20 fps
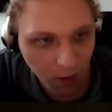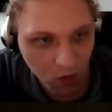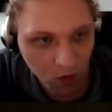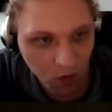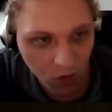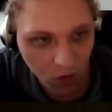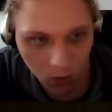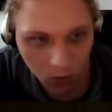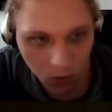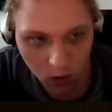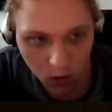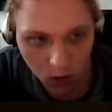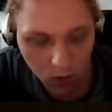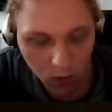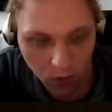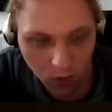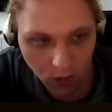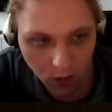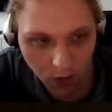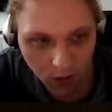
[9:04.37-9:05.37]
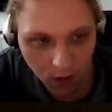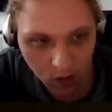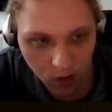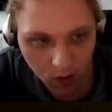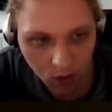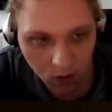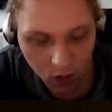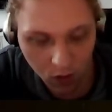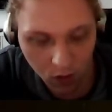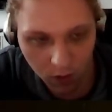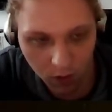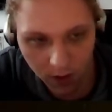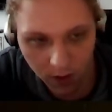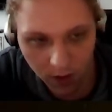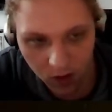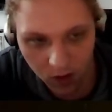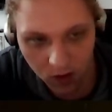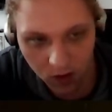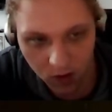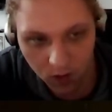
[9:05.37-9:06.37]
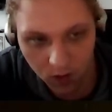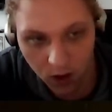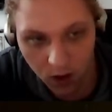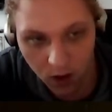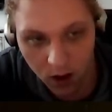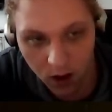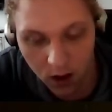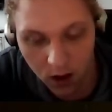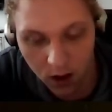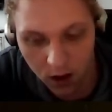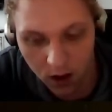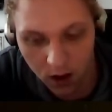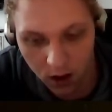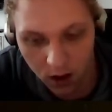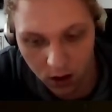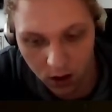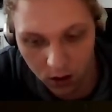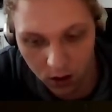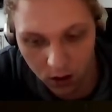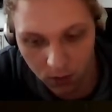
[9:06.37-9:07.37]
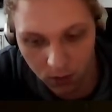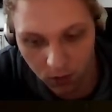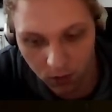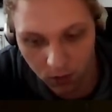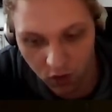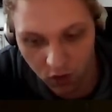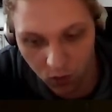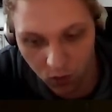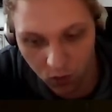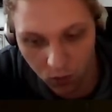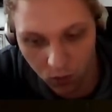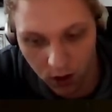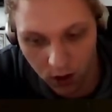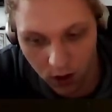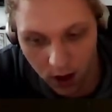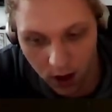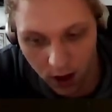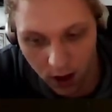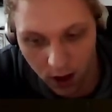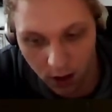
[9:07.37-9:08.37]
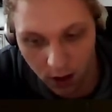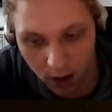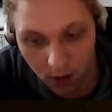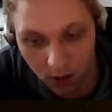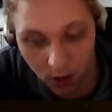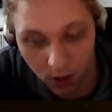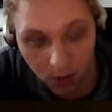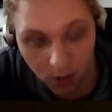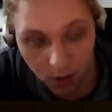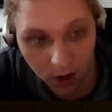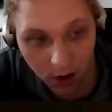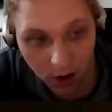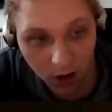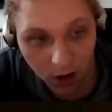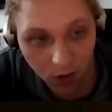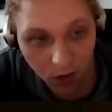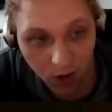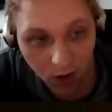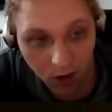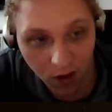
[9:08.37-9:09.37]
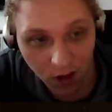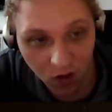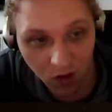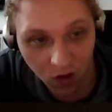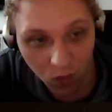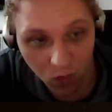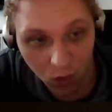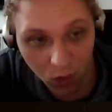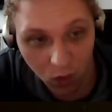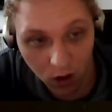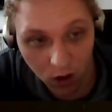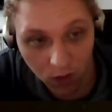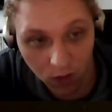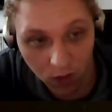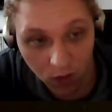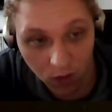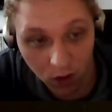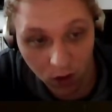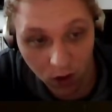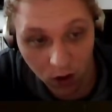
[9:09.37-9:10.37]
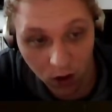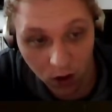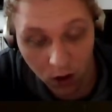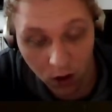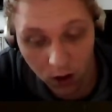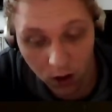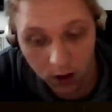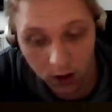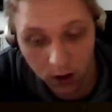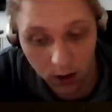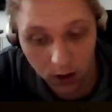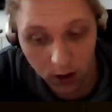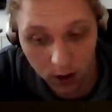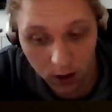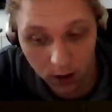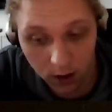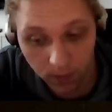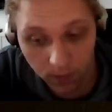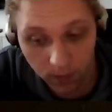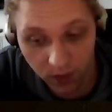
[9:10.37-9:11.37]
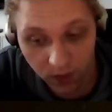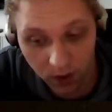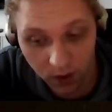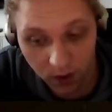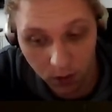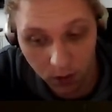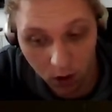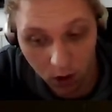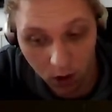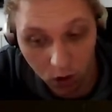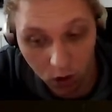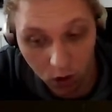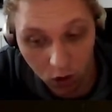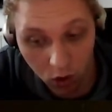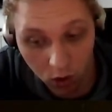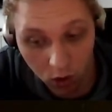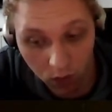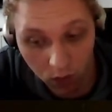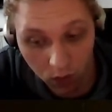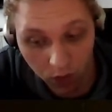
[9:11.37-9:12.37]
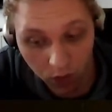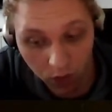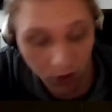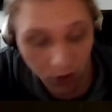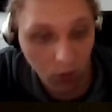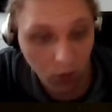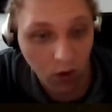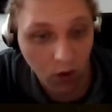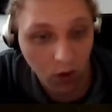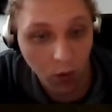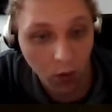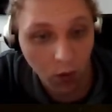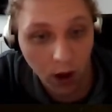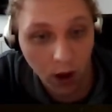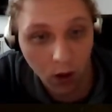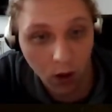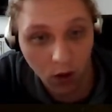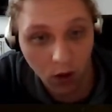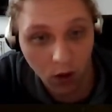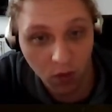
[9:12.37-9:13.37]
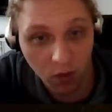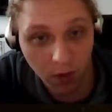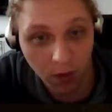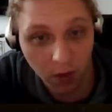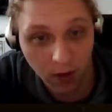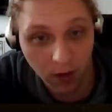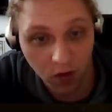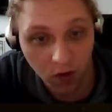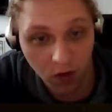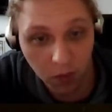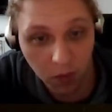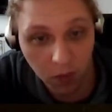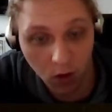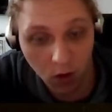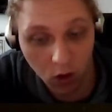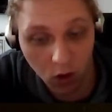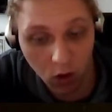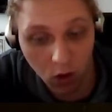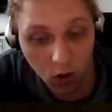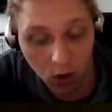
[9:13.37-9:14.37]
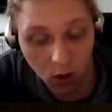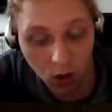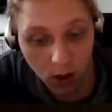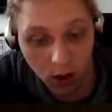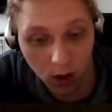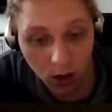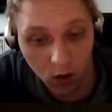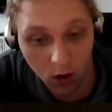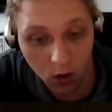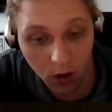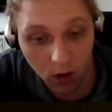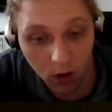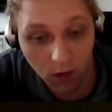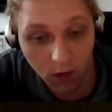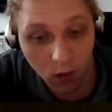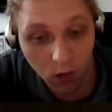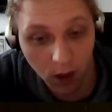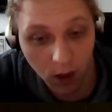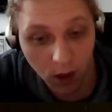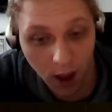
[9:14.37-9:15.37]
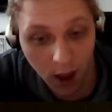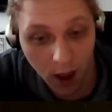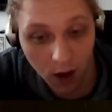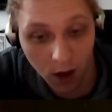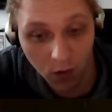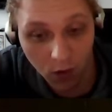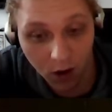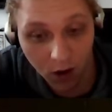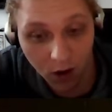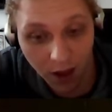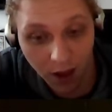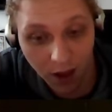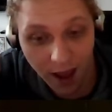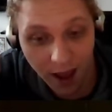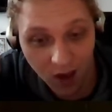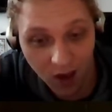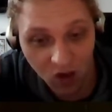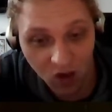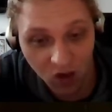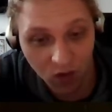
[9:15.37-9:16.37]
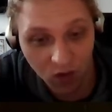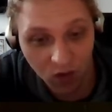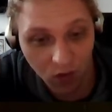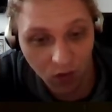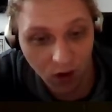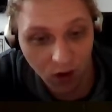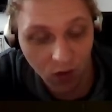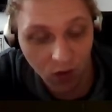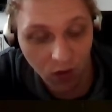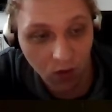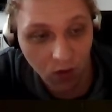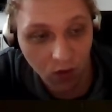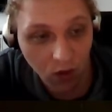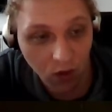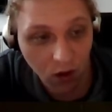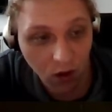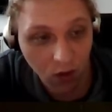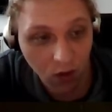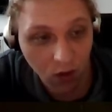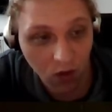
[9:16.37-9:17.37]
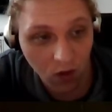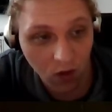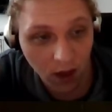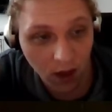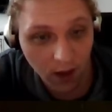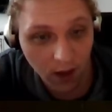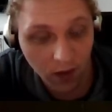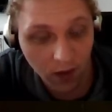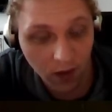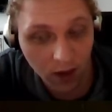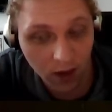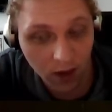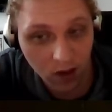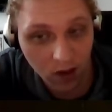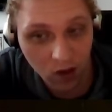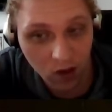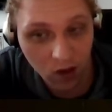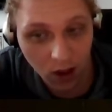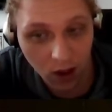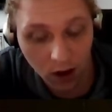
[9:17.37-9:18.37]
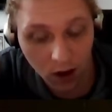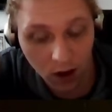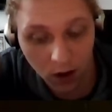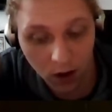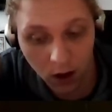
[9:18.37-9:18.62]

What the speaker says: don't go for it. It's too expensive. So yeah, in my opinion, it really isn't worth that much for you to go out and spend this much. If you can, really ask a friend for you to get this and